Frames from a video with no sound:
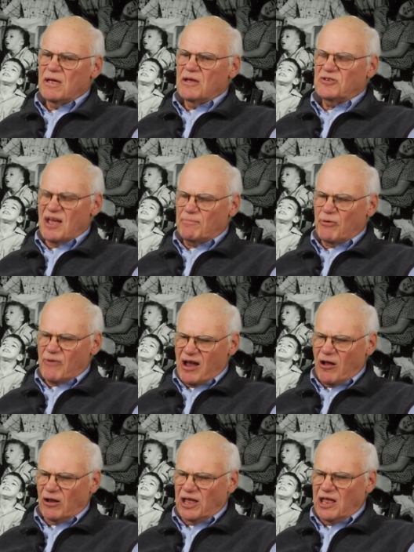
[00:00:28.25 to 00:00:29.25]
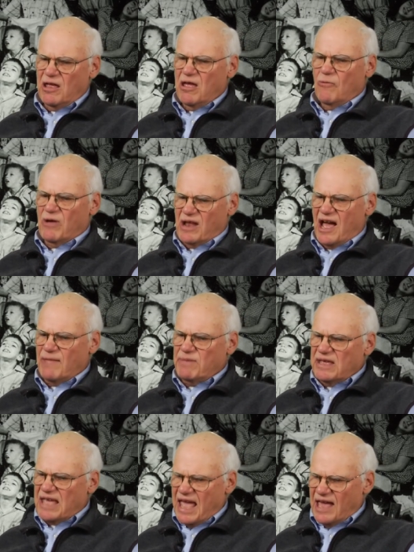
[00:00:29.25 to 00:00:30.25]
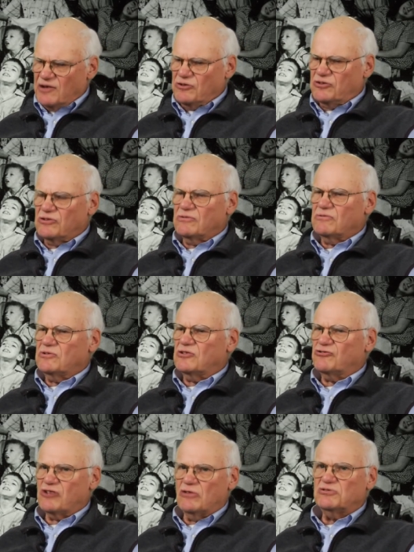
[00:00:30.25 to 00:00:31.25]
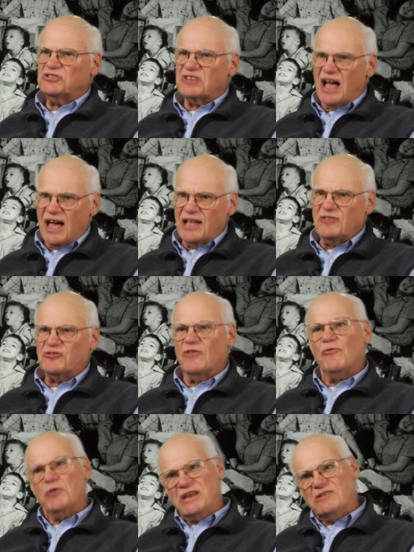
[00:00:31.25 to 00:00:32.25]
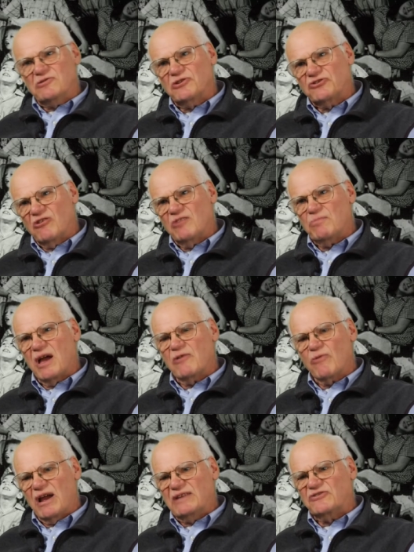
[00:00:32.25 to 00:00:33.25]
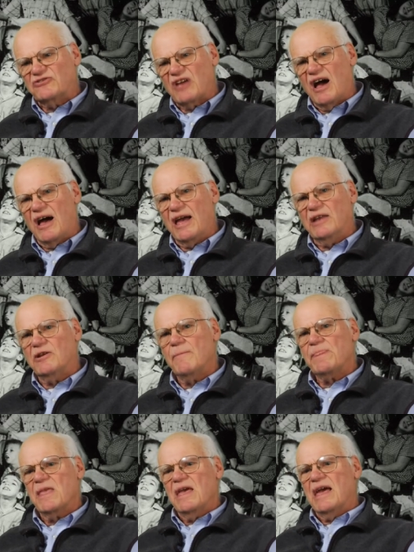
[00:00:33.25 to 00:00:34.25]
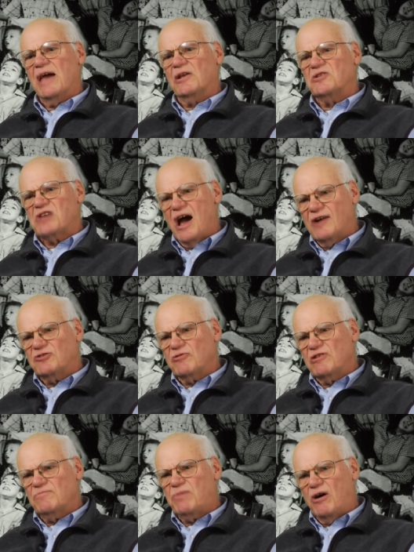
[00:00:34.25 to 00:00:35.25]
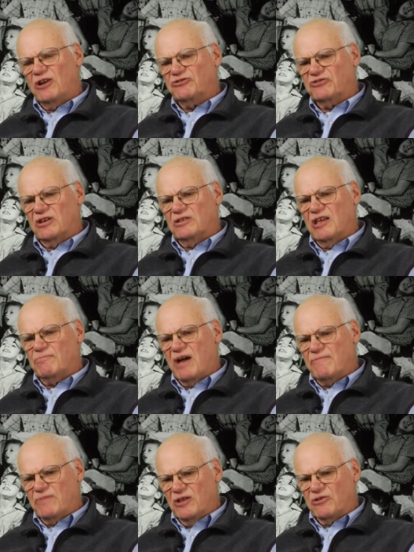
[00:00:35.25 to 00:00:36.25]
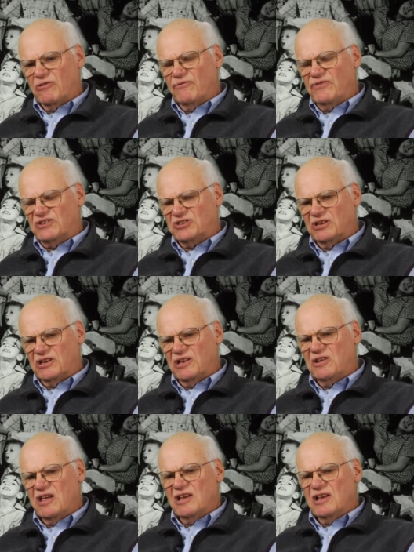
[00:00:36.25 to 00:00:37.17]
temporarily when I began to, to show signs of weakness on my right side. And a doctor in Boston that my mother visited